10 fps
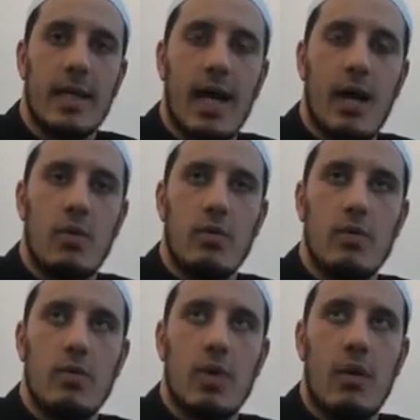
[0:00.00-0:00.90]
How?
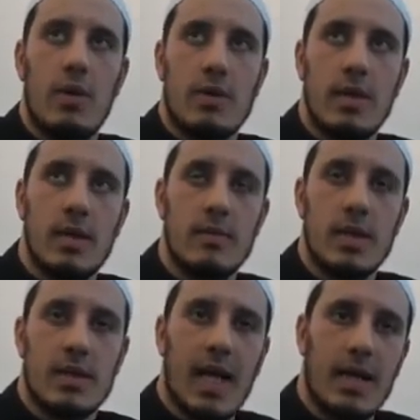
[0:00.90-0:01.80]
What was the the
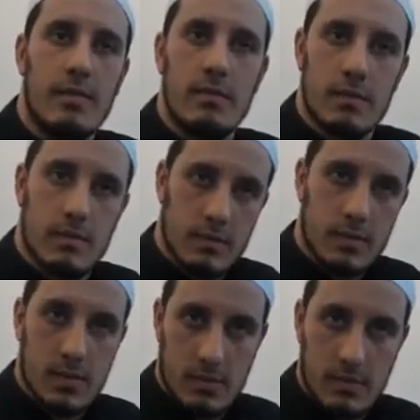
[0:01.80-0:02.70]
time
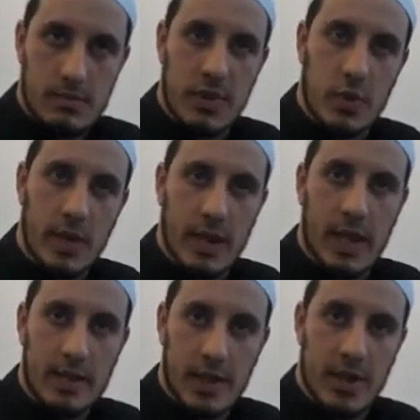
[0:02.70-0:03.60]
between
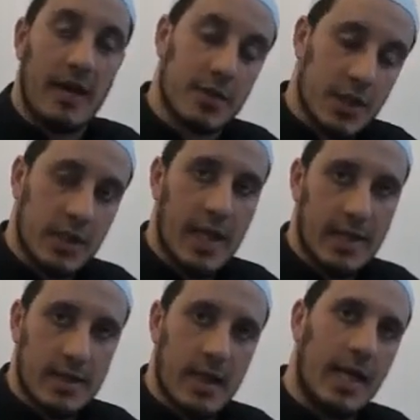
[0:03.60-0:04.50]
Khadija after she
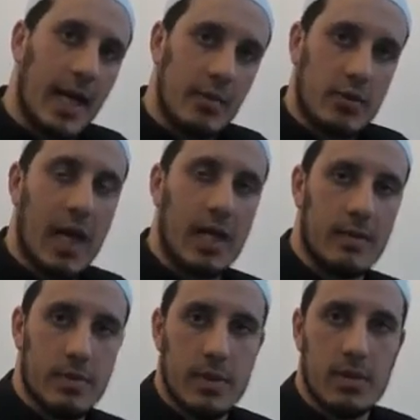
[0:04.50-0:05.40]
died and Abu
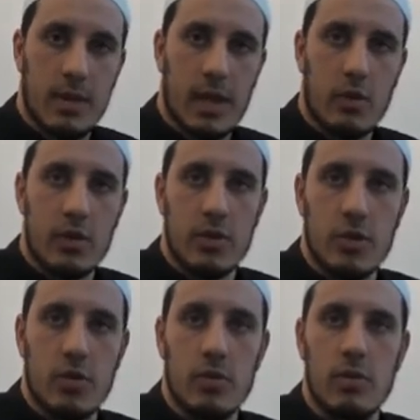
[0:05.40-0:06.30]
Talib, according to
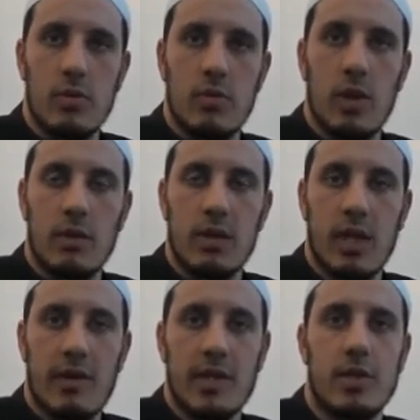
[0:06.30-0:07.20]
one of the
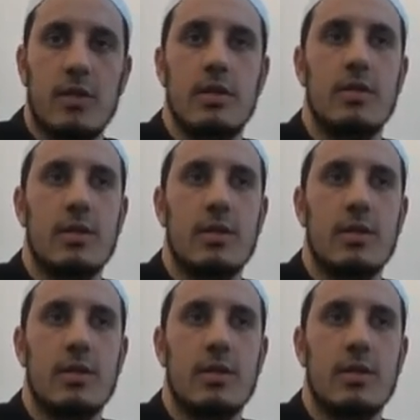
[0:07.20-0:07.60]
narrations?